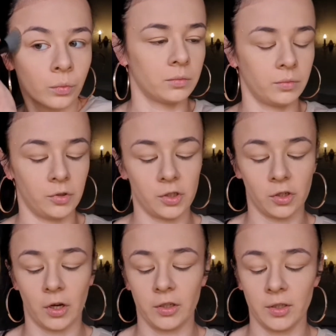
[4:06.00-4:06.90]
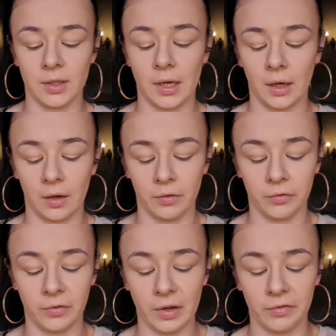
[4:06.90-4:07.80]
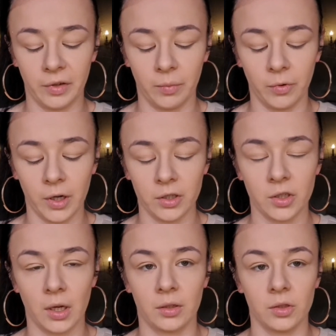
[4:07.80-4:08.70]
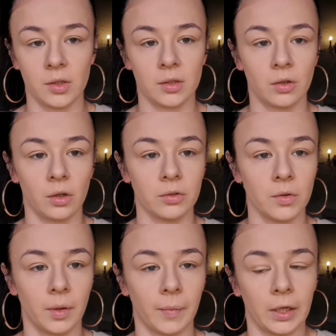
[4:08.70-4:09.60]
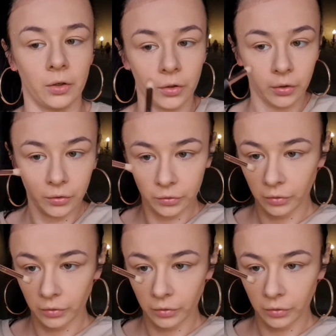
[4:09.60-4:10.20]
I'm just going to take a fluffy brush and just contour my nose.